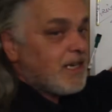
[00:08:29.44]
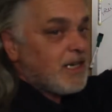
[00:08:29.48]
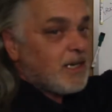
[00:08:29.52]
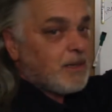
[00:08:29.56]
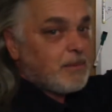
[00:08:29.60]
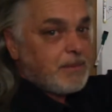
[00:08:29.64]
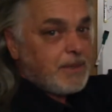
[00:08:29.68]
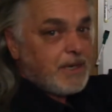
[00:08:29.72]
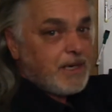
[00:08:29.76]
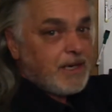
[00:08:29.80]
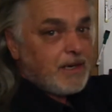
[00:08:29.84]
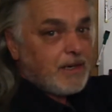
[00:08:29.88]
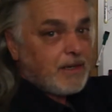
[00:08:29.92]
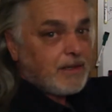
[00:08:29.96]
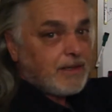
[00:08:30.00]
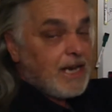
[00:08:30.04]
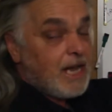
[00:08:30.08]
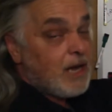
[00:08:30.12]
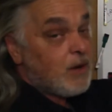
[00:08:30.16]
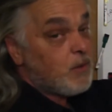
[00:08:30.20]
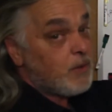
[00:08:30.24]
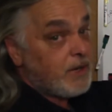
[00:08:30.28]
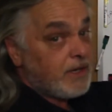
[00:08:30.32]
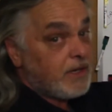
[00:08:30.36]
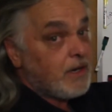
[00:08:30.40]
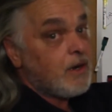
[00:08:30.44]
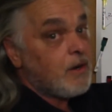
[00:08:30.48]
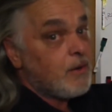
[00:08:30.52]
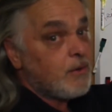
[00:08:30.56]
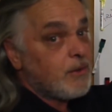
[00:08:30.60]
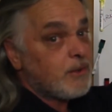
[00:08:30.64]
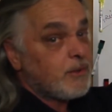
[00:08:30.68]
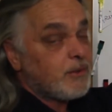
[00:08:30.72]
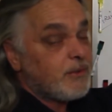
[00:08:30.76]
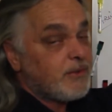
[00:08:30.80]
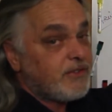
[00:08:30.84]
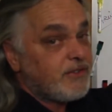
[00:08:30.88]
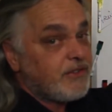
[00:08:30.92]
up here? Now, we know
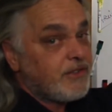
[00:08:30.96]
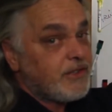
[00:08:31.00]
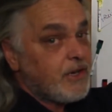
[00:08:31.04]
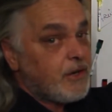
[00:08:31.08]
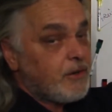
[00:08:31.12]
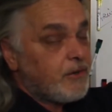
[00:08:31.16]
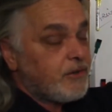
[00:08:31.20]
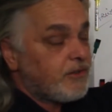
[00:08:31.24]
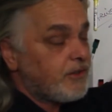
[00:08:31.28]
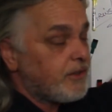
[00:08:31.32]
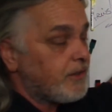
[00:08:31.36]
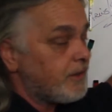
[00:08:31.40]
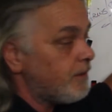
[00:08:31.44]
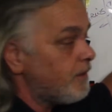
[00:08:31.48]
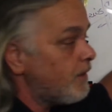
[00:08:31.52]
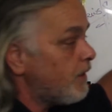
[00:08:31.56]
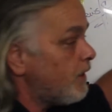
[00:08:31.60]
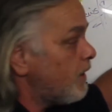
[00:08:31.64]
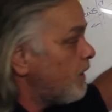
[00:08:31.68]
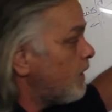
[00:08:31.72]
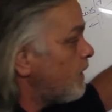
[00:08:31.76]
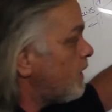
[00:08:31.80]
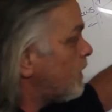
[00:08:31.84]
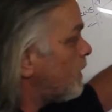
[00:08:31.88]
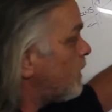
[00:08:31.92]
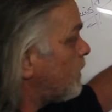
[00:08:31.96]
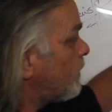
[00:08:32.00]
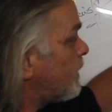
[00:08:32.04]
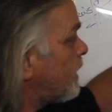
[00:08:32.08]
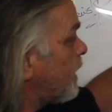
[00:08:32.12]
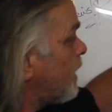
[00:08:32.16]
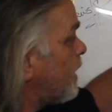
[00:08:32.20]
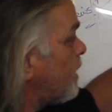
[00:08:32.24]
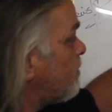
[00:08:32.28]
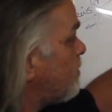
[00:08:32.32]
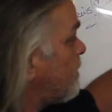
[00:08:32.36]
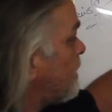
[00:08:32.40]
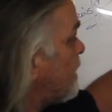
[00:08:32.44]
it was the ocean,
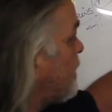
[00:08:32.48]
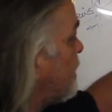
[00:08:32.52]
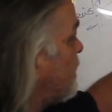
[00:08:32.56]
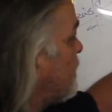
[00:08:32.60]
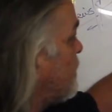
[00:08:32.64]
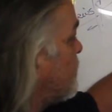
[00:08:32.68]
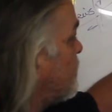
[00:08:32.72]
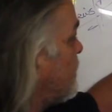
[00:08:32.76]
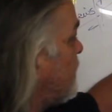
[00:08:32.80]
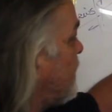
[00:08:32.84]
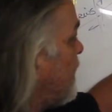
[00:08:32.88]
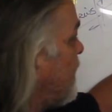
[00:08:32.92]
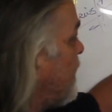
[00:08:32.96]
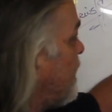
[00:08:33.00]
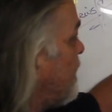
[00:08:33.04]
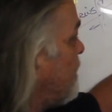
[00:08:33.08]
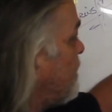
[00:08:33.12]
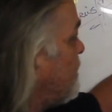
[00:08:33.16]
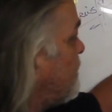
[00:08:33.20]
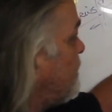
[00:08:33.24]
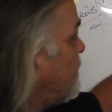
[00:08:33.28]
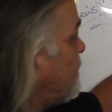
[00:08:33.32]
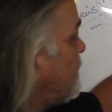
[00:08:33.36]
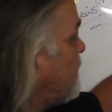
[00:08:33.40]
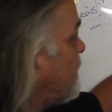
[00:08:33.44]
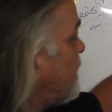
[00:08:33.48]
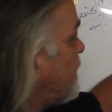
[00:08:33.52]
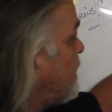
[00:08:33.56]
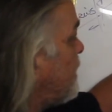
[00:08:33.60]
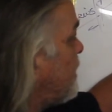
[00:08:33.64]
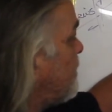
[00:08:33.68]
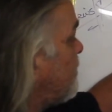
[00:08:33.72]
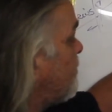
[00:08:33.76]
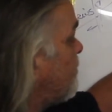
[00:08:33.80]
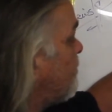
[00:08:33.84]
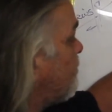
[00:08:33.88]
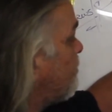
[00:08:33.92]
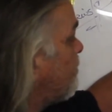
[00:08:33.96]
okay, because we have
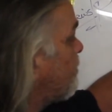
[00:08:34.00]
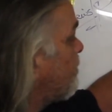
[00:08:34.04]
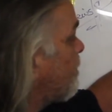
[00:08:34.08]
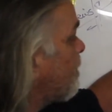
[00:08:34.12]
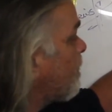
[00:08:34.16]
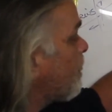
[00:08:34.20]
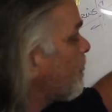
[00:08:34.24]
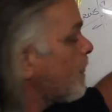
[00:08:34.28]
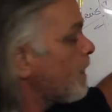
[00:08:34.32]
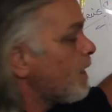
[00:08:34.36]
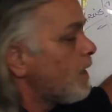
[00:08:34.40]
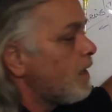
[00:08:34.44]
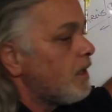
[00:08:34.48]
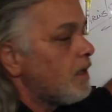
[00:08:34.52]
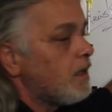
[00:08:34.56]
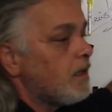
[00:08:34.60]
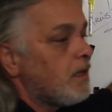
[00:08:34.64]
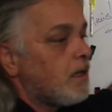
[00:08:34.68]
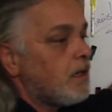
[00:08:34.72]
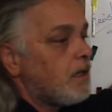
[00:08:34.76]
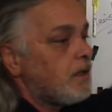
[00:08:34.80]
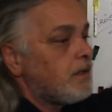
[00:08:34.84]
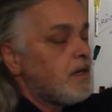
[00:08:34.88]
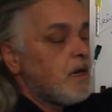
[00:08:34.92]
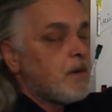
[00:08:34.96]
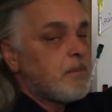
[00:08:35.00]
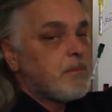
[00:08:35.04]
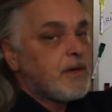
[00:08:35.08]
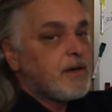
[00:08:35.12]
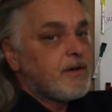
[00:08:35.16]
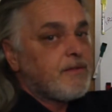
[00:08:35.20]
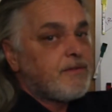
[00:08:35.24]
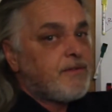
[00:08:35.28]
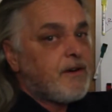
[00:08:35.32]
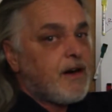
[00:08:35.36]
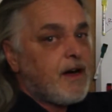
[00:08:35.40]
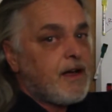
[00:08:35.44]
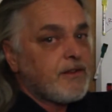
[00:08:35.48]
a number of
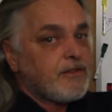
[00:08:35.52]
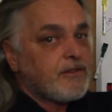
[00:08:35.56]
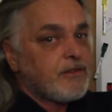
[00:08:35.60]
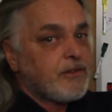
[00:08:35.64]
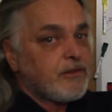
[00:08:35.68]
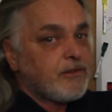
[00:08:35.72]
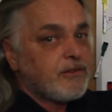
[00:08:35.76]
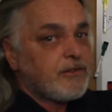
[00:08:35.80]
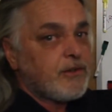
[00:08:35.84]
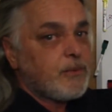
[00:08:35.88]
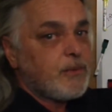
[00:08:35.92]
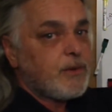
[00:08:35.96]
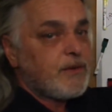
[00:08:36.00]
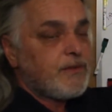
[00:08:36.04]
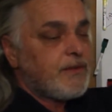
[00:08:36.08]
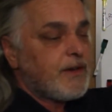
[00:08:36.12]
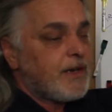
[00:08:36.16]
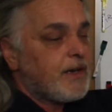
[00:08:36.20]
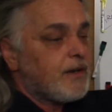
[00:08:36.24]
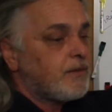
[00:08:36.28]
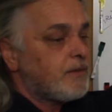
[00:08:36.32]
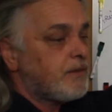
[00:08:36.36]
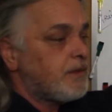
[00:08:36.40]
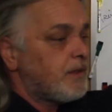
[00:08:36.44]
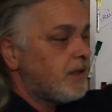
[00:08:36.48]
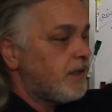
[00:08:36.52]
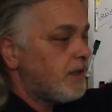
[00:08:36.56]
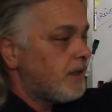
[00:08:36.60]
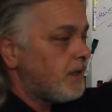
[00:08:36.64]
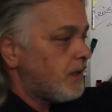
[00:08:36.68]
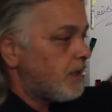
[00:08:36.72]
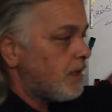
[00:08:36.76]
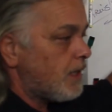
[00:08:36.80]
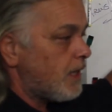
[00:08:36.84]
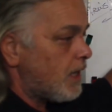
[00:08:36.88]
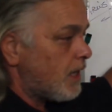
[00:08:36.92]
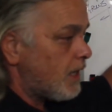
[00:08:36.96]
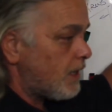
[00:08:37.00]
fossils that we found.
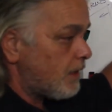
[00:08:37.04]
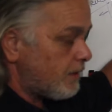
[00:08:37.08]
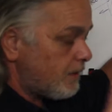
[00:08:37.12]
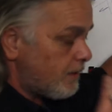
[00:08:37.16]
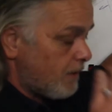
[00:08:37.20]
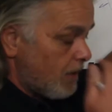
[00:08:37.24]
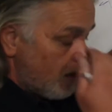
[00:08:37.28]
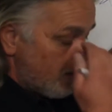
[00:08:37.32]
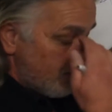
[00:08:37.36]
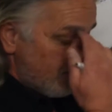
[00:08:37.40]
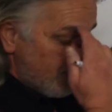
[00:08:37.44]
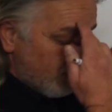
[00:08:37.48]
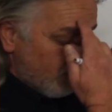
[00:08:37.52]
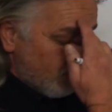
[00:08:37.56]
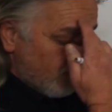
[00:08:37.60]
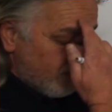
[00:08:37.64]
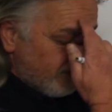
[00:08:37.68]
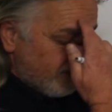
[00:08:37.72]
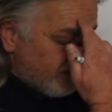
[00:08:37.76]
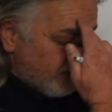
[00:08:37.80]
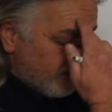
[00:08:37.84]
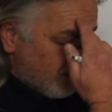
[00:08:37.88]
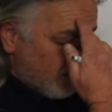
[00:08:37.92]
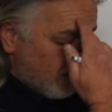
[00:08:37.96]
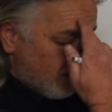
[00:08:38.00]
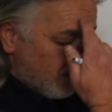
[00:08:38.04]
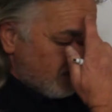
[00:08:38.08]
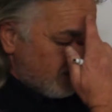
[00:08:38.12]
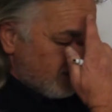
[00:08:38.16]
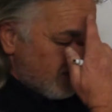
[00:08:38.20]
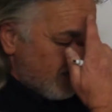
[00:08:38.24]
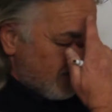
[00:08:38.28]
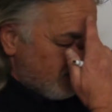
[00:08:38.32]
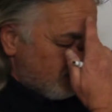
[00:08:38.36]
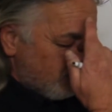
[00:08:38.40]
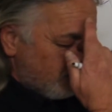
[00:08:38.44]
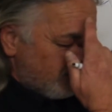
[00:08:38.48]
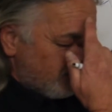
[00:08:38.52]
Tommy was in
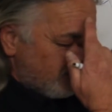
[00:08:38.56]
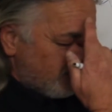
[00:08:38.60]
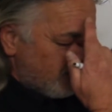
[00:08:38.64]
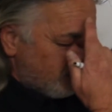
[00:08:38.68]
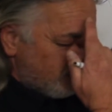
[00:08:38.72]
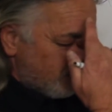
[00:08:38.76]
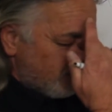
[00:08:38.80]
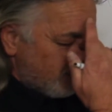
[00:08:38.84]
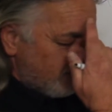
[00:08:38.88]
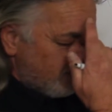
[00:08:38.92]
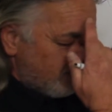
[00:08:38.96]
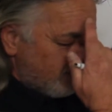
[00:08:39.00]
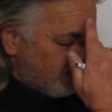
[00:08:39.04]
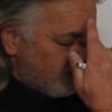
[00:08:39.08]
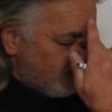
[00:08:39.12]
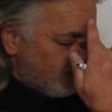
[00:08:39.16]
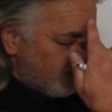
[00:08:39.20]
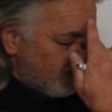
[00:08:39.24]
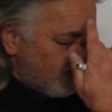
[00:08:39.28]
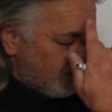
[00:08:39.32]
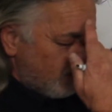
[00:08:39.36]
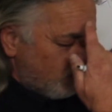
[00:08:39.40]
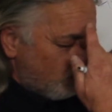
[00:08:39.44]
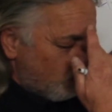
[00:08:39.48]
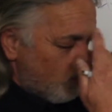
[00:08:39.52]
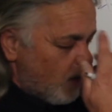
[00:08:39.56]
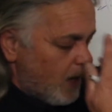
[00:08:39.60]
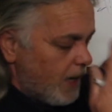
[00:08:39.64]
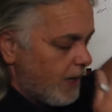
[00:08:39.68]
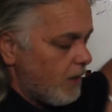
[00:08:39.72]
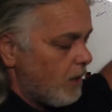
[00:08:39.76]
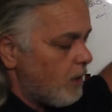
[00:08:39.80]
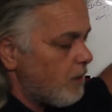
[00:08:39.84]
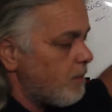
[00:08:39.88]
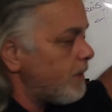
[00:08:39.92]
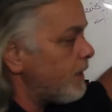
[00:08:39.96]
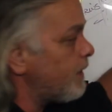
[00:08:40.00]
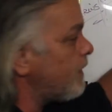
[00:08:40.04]
contact with someone in
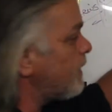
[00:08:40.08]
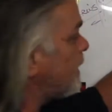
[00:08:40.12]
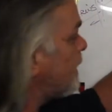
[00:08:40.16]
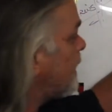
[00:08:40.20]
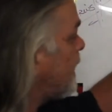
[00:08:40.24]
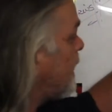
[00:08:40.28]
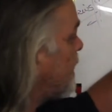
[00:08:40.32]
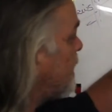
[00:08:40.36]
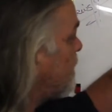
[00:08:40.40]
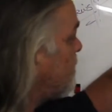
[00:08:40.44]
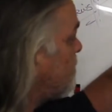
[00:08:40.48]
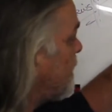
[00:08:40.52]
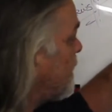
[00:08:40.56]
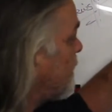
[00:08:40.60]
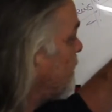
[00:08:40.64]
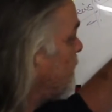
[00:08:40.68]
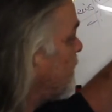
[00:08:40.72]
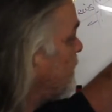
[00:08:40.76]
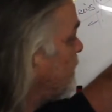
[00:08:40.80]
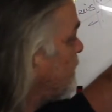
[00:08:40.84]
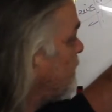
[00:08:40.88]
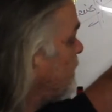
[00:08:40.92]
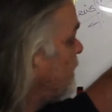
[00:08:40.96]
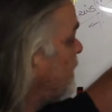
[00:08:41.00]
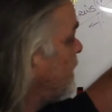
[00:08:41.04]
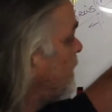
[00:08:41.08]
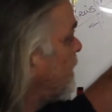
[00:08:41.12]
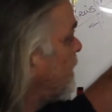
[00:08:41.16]
Wyoming, again, about this